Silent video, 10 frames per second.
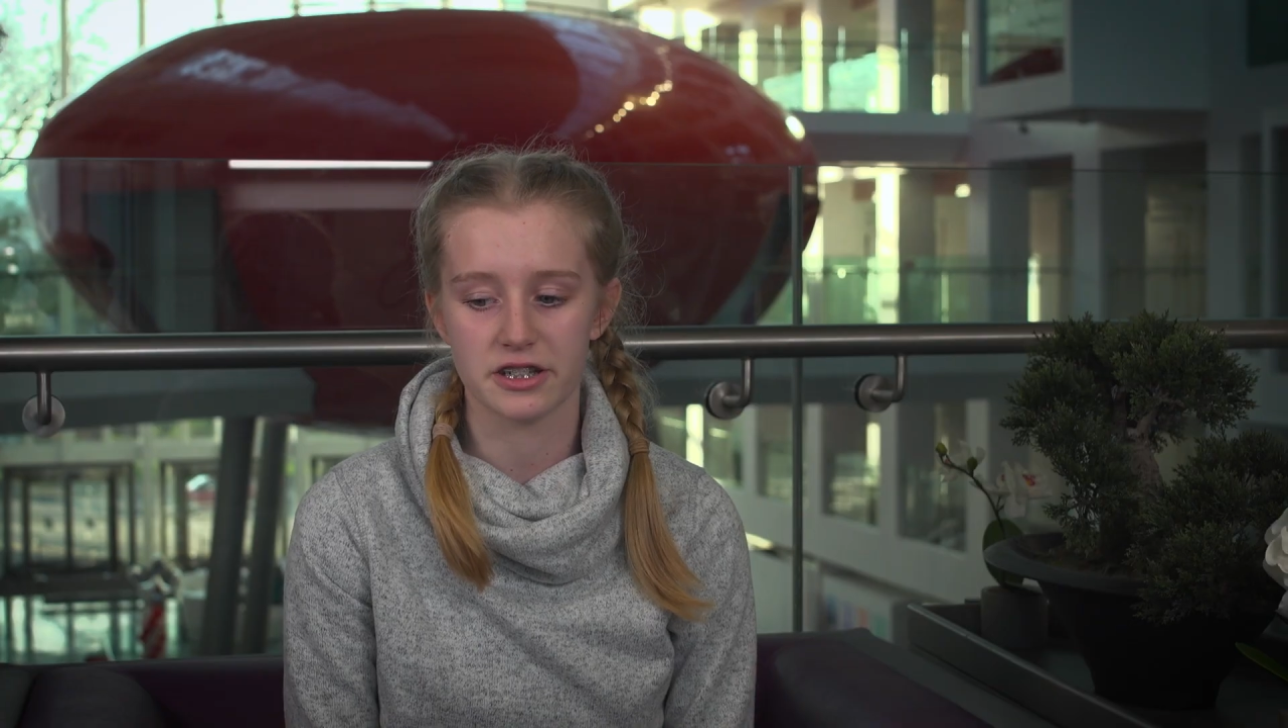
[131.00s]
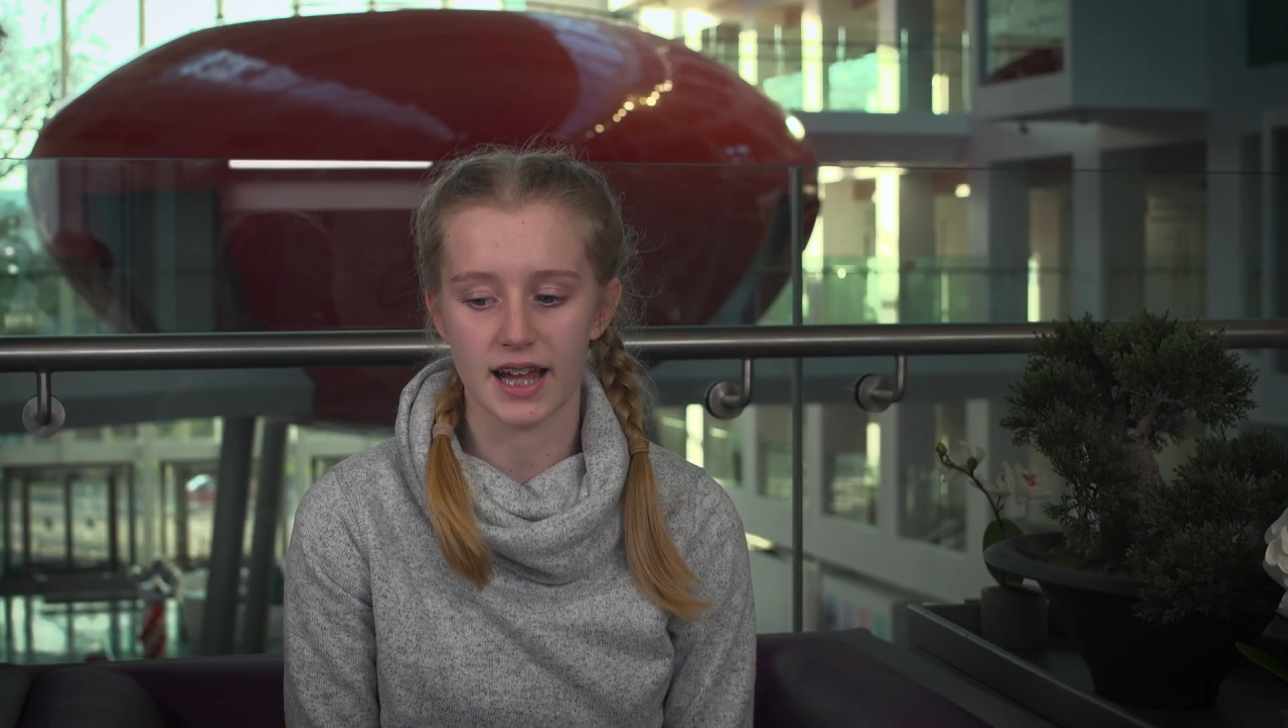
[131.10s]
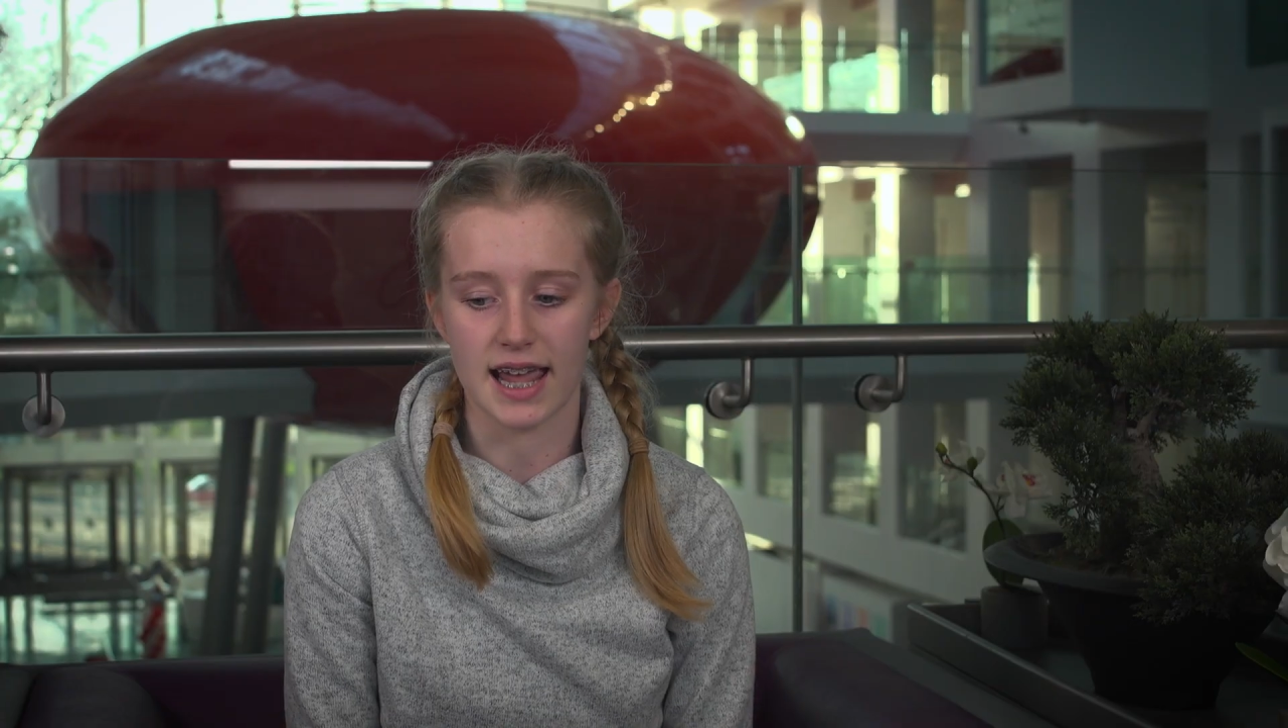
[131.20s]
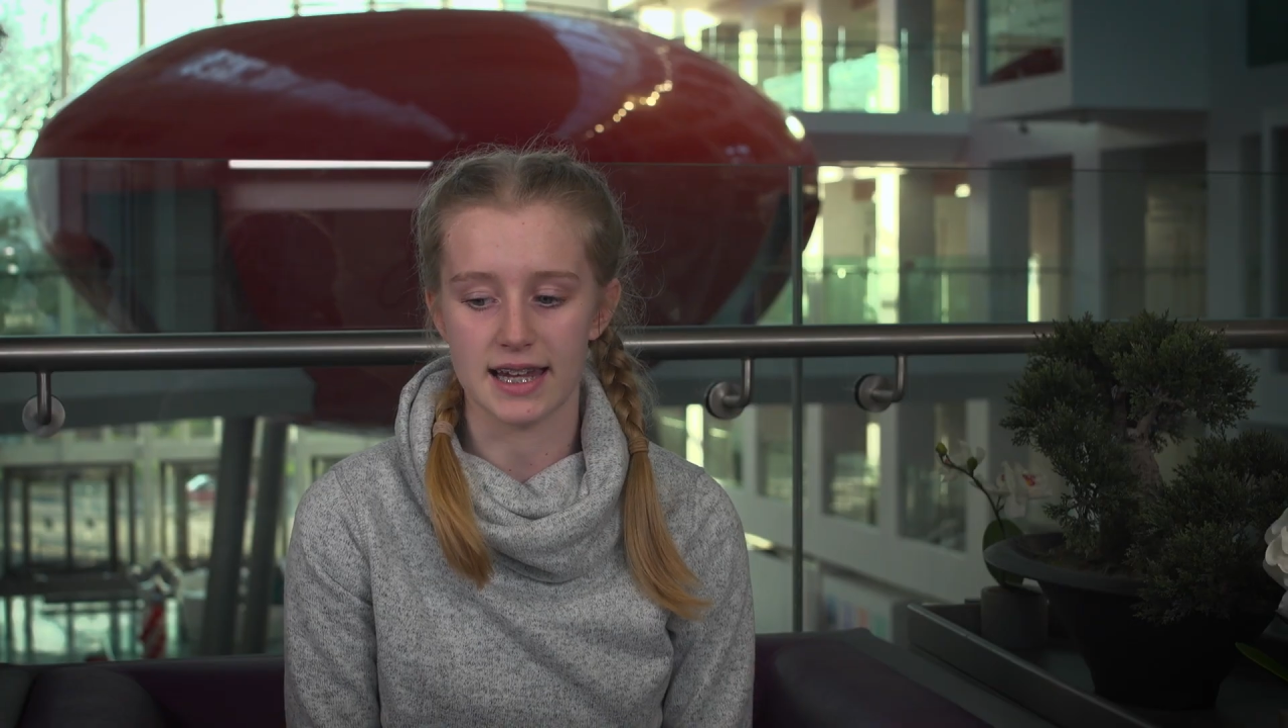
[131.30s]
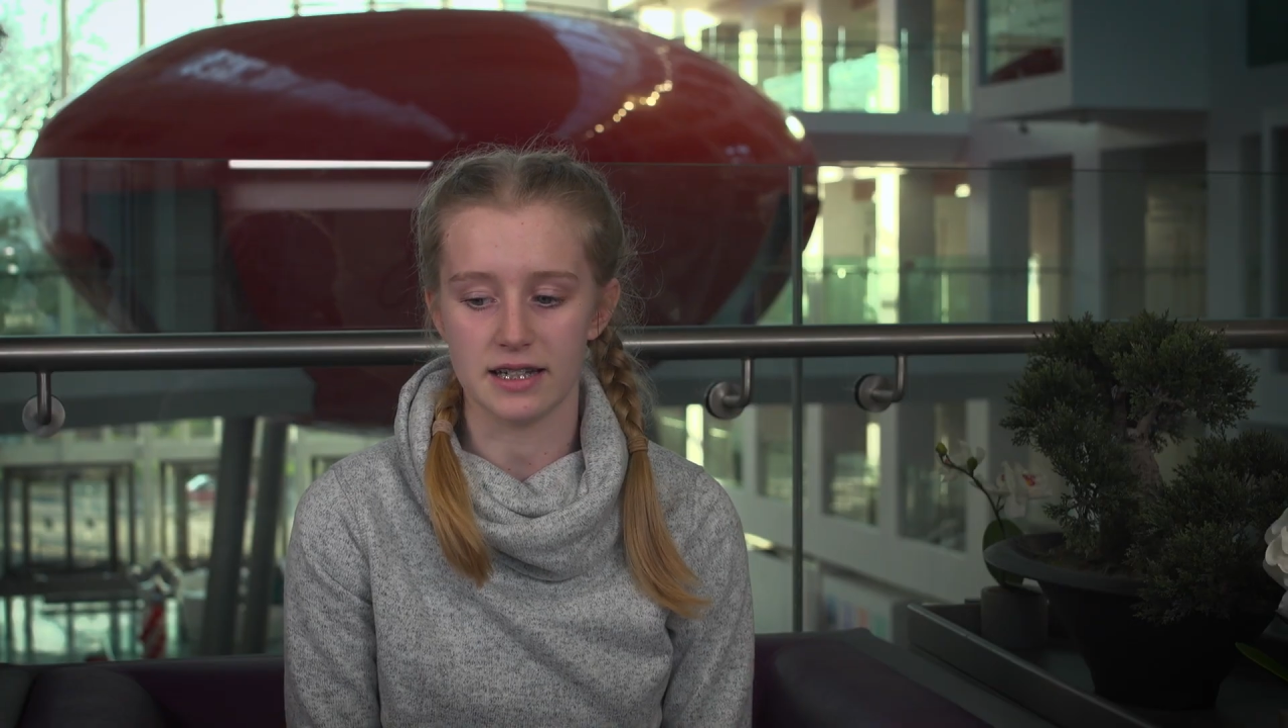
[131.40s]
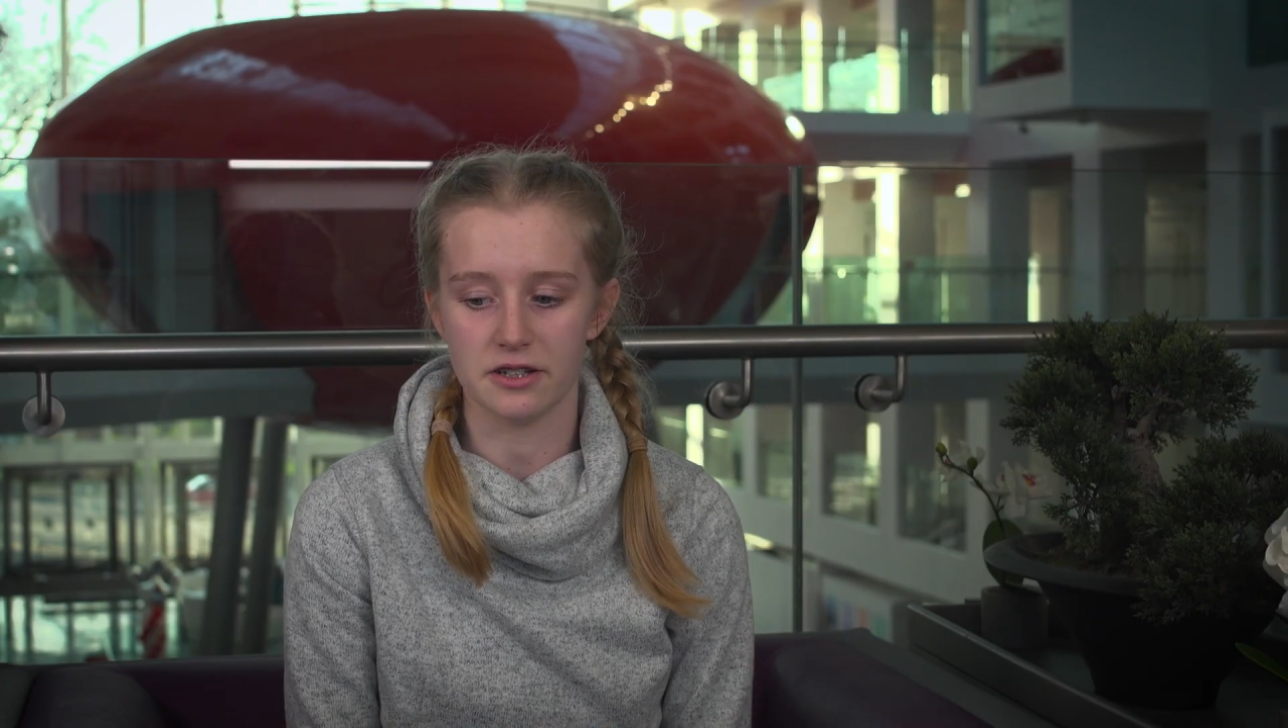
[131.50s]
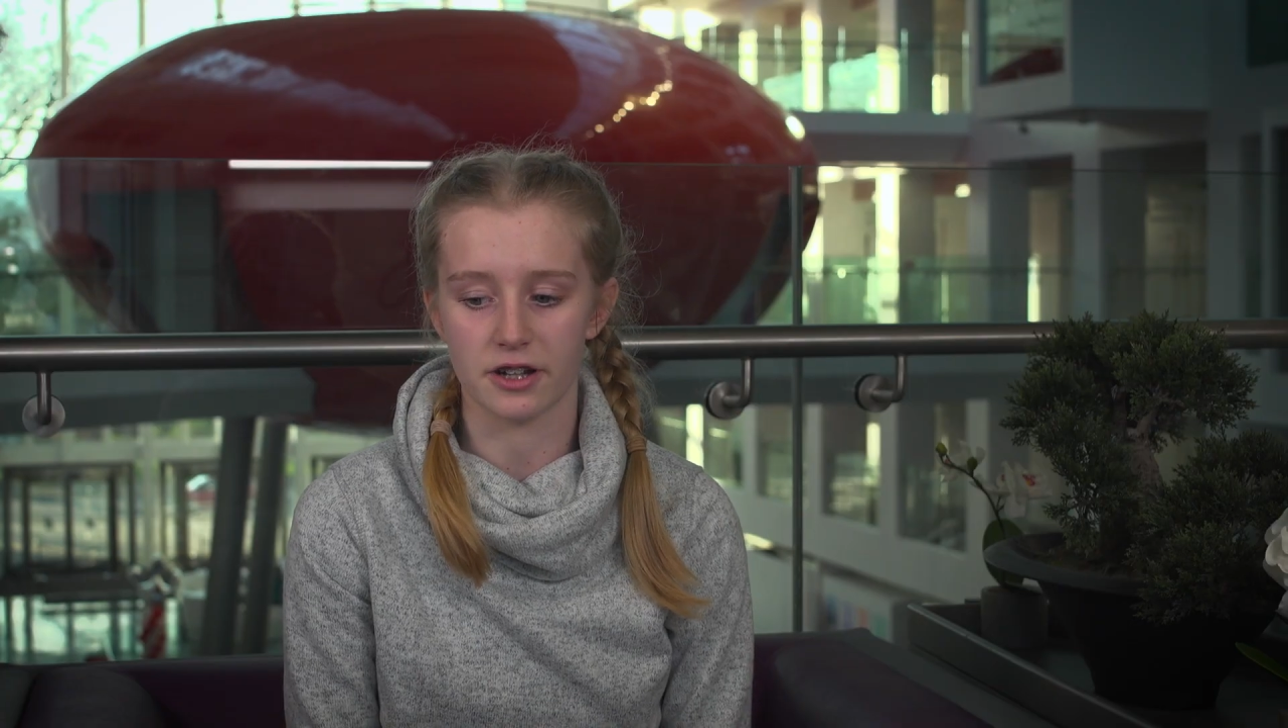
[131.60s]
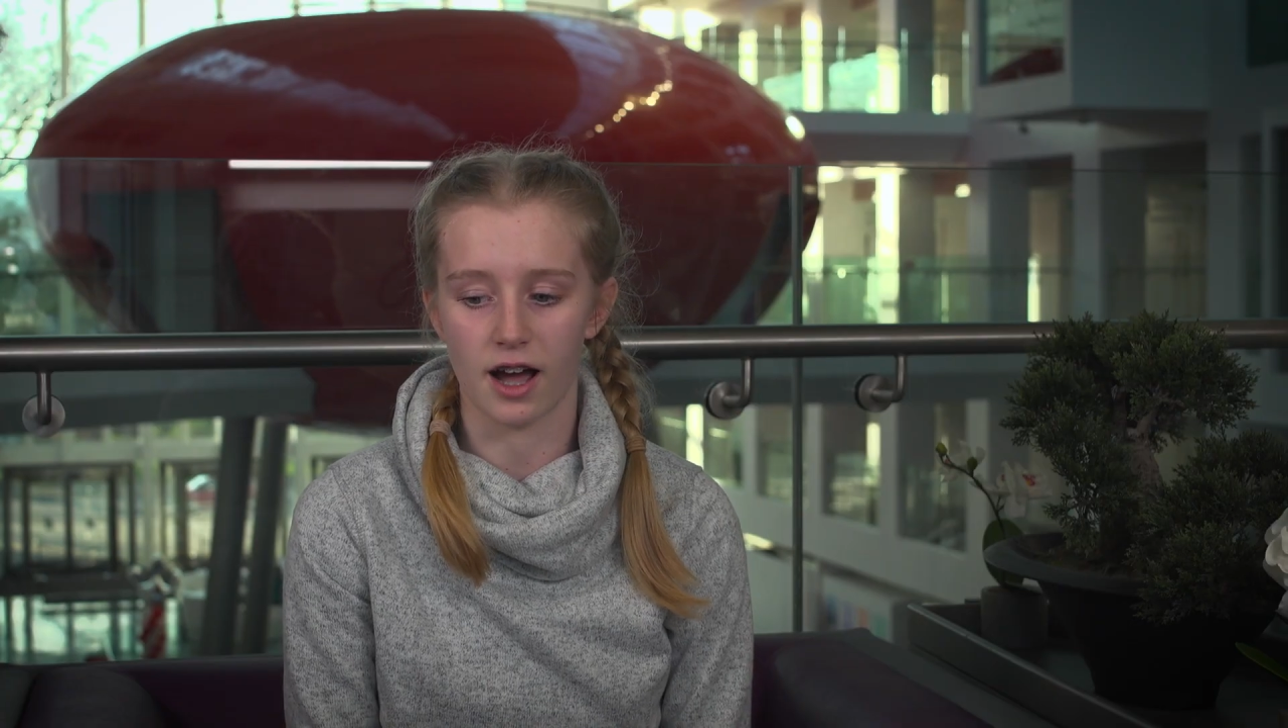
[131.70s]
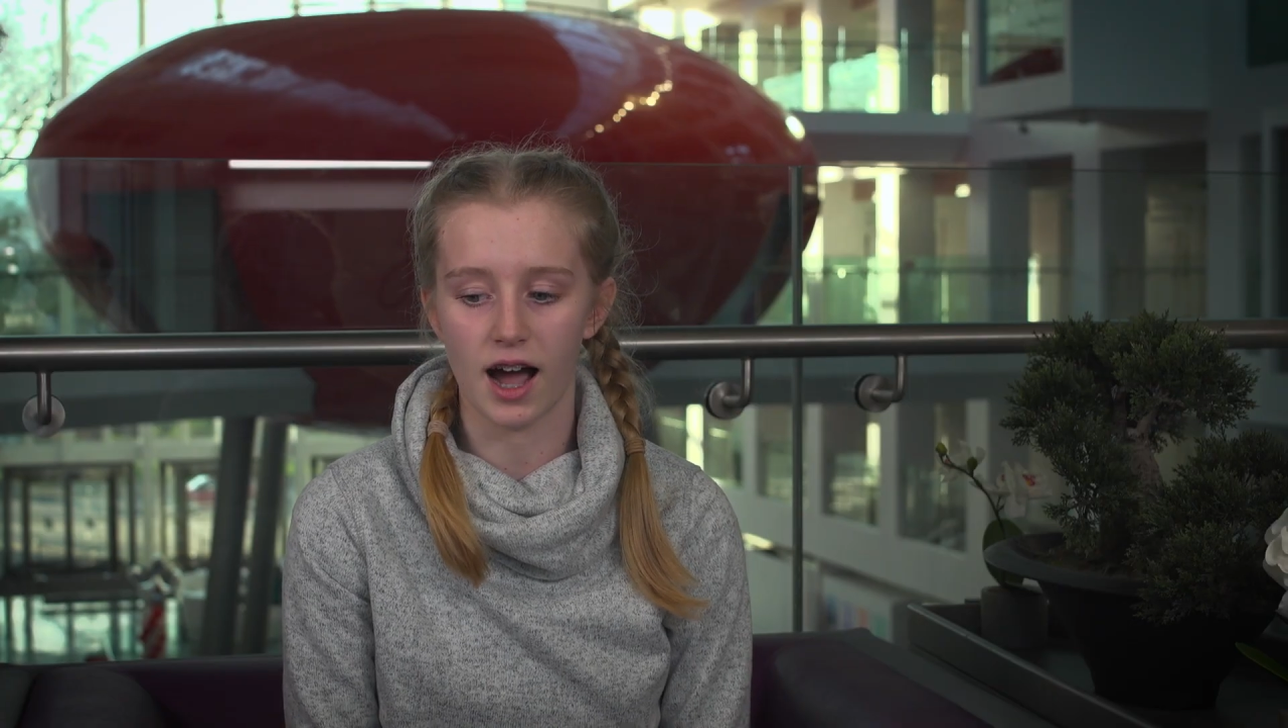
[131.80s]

change,